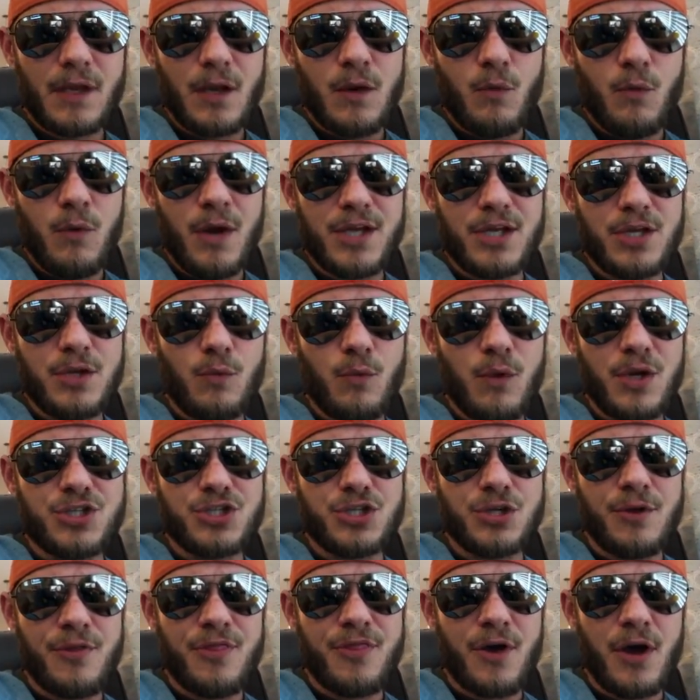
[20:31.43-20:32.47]
what's
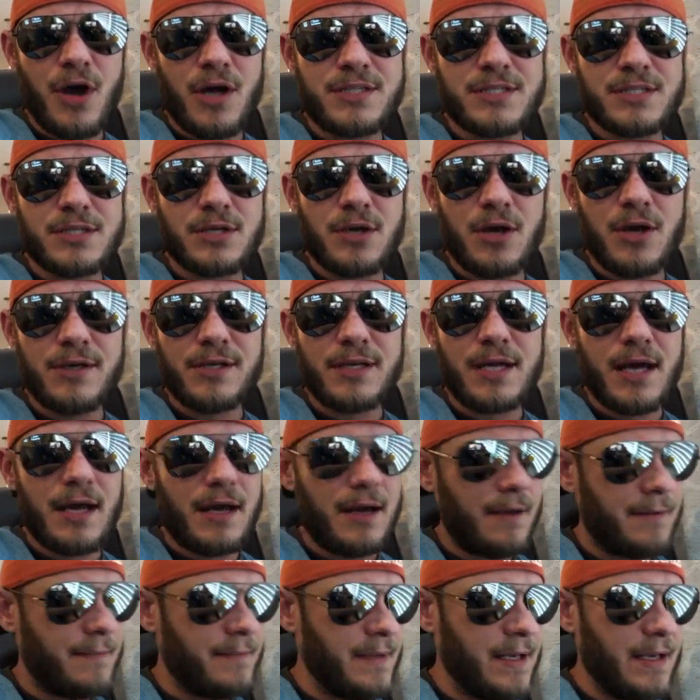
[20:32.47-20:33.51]
your thoughts
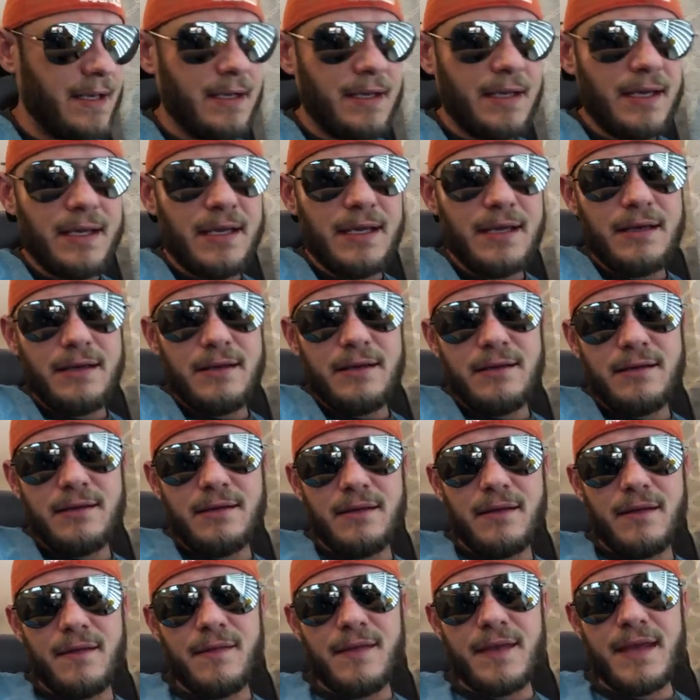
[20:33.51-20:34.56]
on
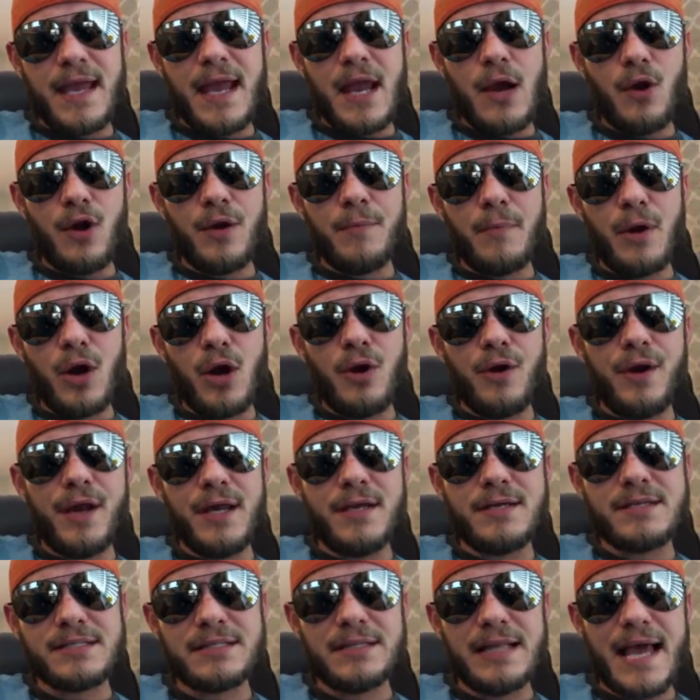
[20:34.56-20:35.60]
the
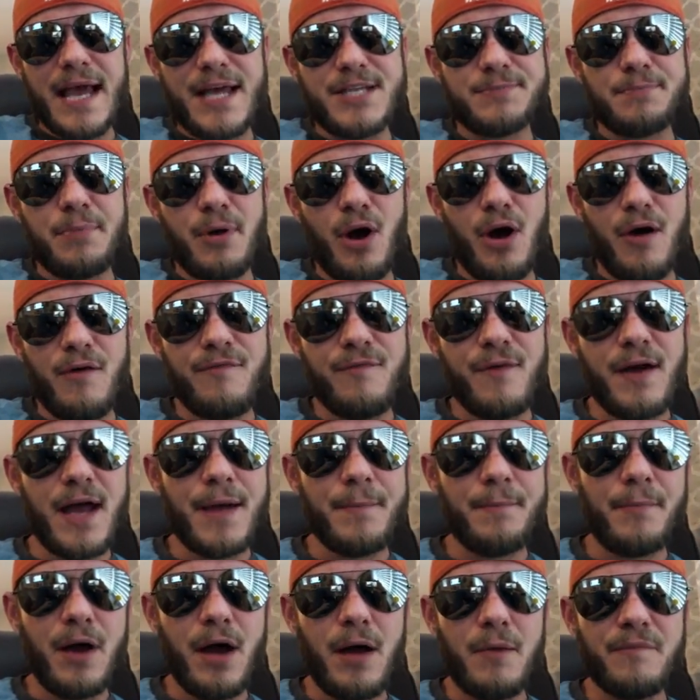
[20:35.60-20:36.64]
Aaron Murray /
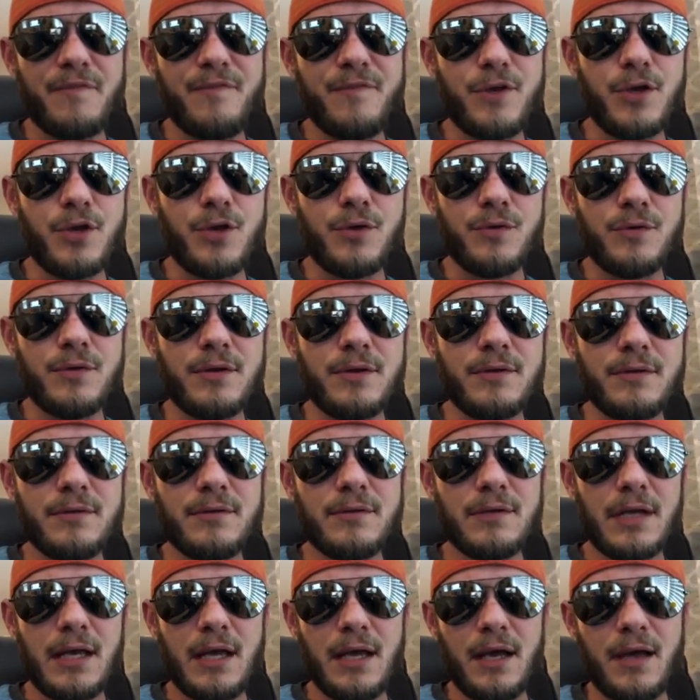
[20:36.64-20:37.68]
Paul Feinbaum
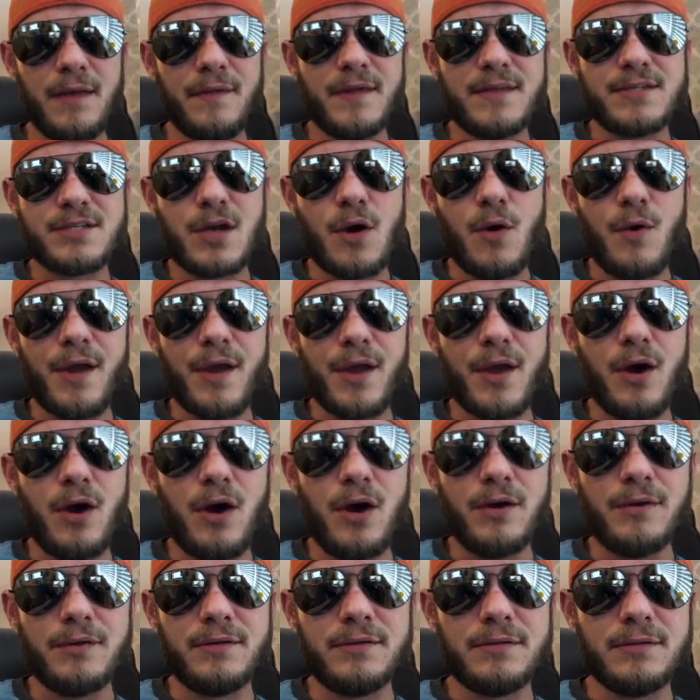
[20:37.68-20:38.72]
feud that's
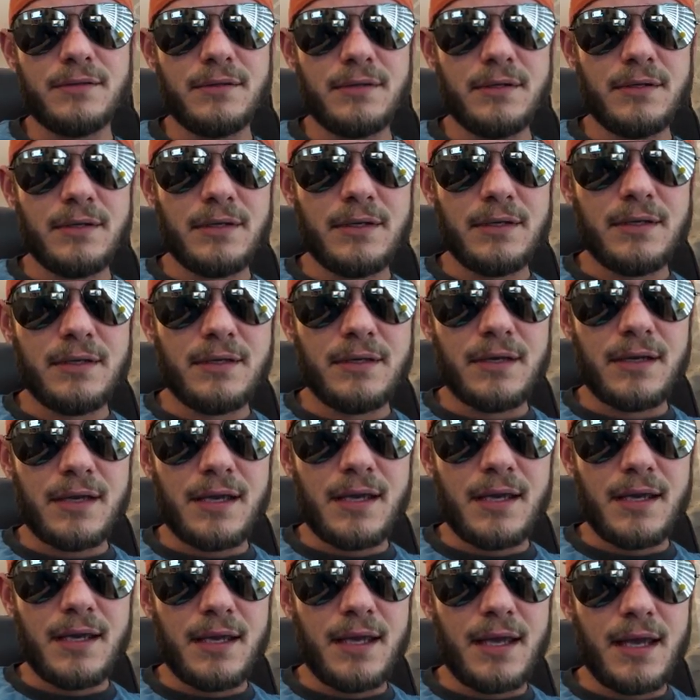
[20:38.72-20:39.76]
going on
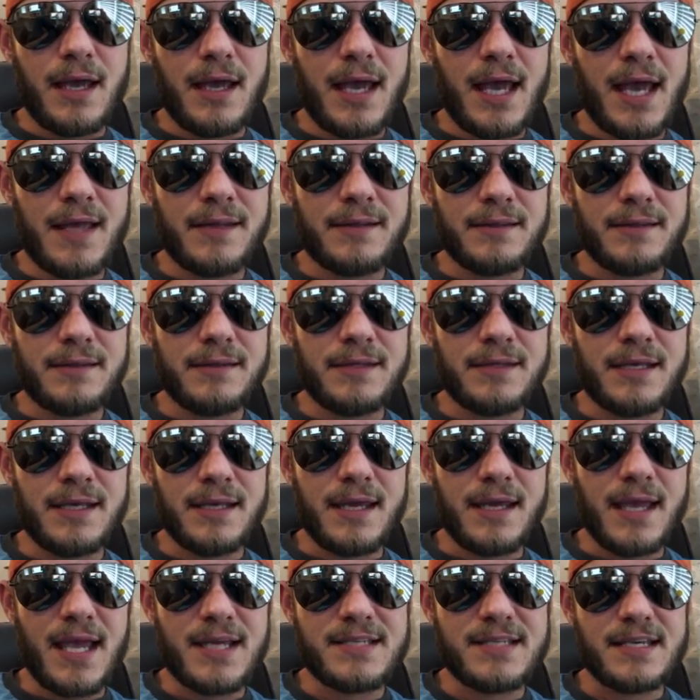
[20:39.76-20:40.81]

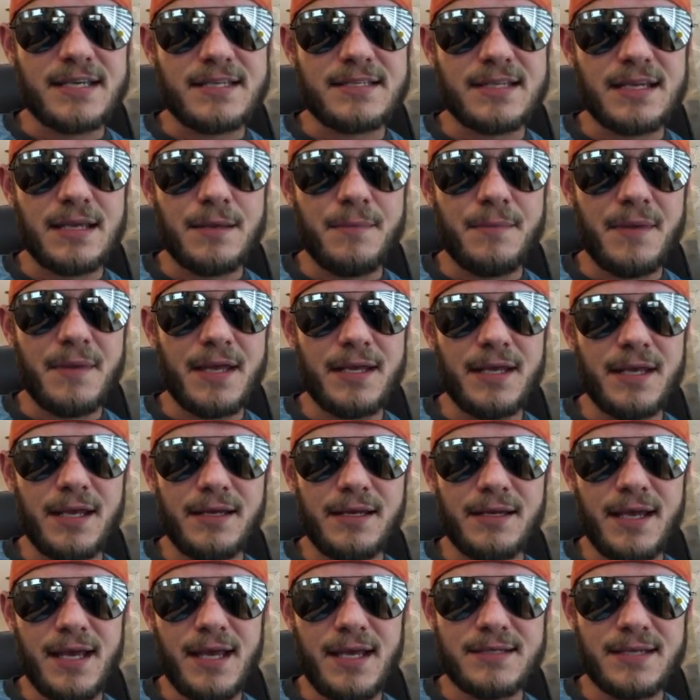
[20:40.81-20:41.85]
at the SEC
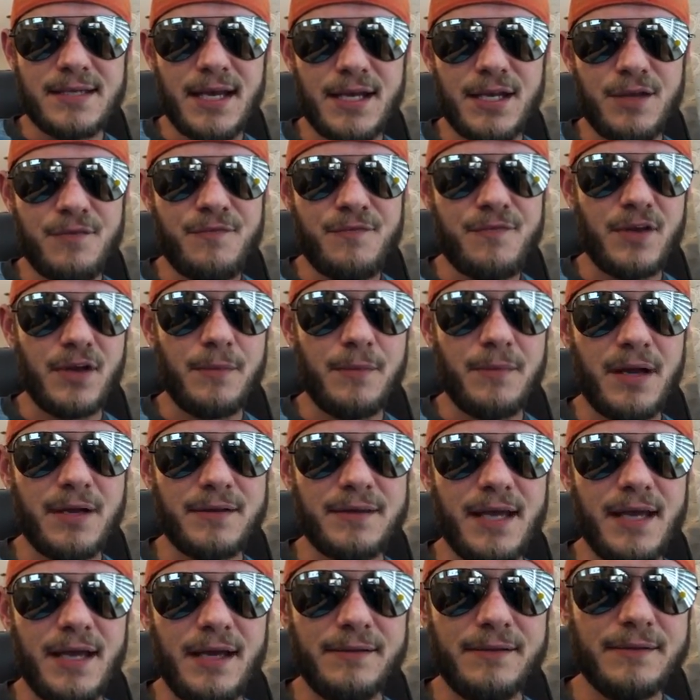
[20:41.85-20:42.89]
Media Days? How do you feel
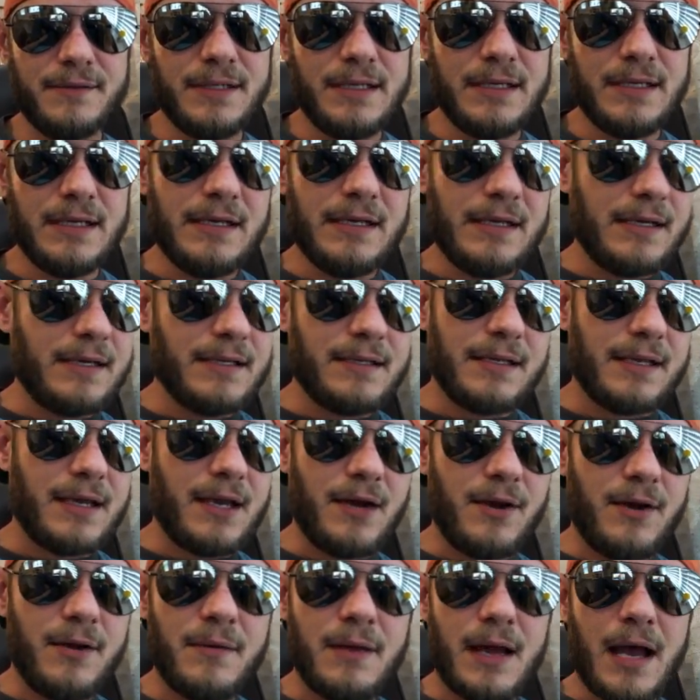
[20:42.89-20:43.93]
about that?
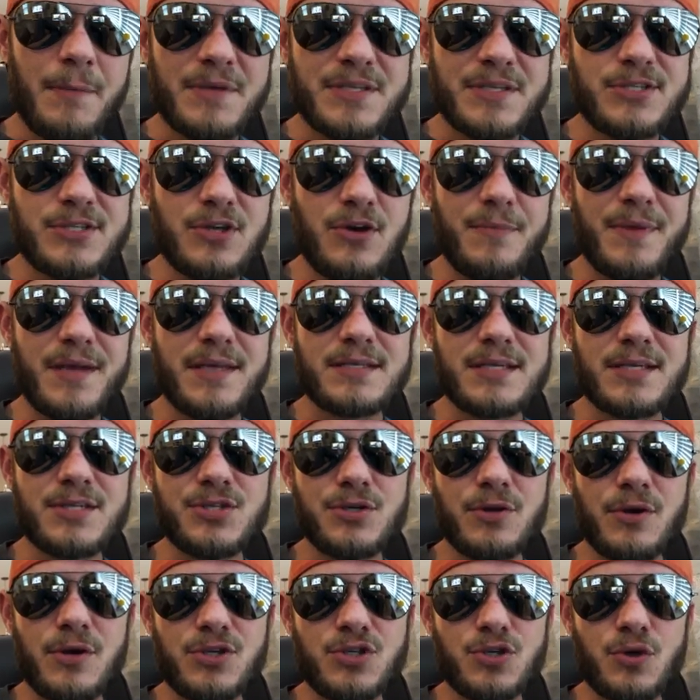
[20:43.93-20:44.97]
Now, I'm assuming
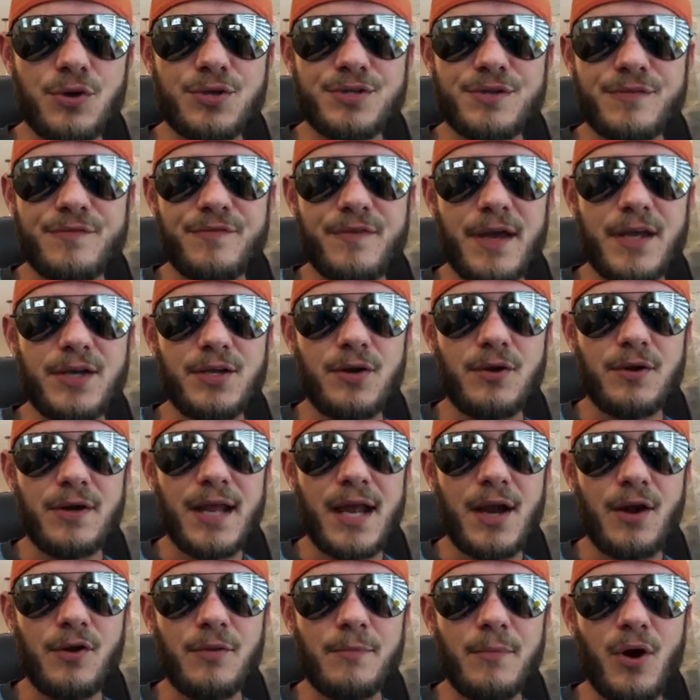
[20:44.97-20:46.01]
since you're a Georgia fan,
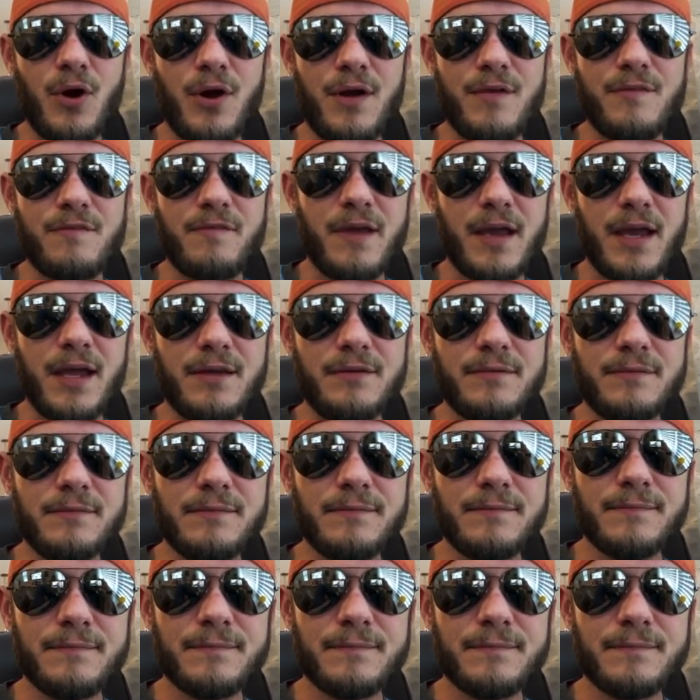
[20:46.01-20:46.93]
you're an Aaron Murray fan.